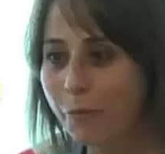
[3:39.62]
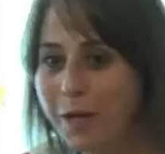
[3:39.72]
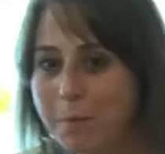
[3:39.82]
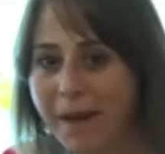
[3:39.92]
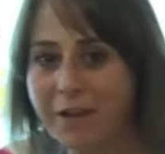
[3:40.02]

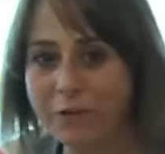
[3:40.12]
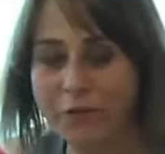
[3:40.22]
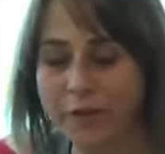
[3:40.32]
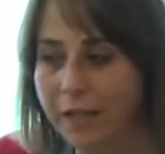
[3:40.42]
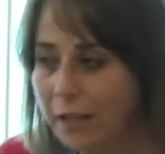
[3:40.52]
Um,
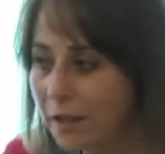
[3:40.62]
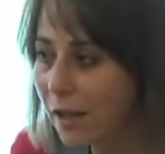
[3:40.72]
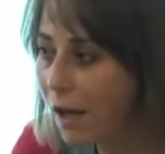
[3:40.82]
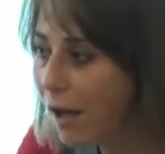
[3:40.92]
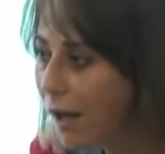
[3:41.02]

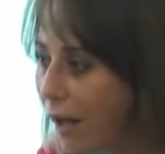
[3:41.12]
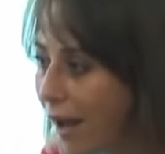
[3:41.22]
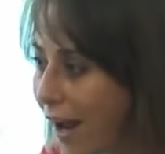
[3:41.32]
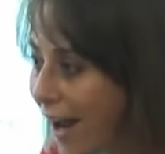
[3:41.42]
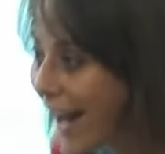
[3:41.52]
so, you know,
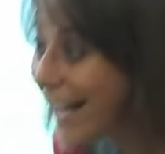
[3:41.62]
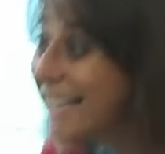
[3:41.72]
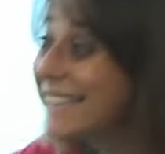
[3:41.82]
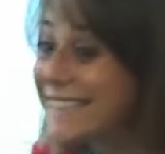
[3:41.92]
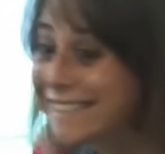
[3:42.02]
it's
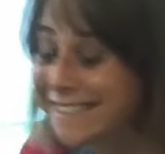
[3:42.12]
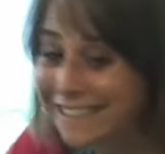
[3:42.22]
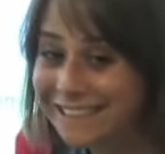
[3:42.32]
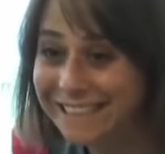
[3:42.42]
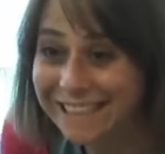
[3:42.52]
maybe
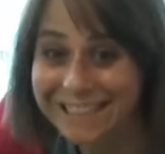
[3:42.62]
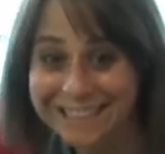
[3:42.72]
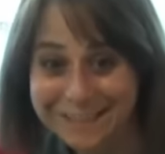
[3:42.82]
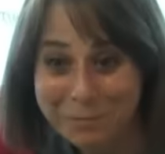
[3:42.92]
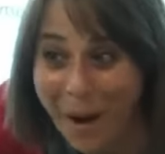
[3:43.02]
two
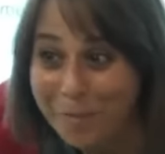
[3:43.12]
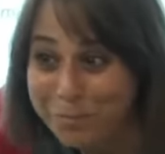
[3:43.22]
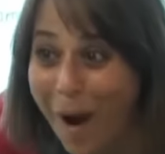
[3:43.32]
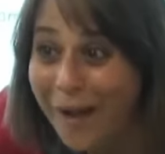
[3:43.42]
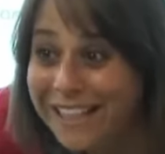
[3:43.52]
kids or three
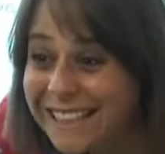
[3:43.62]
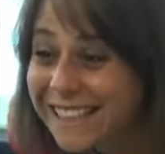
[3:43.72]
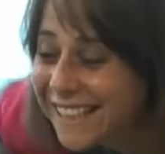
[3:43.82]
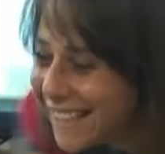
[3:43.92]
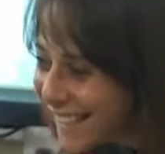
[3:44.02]
kids to
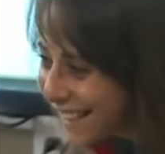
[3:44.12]
one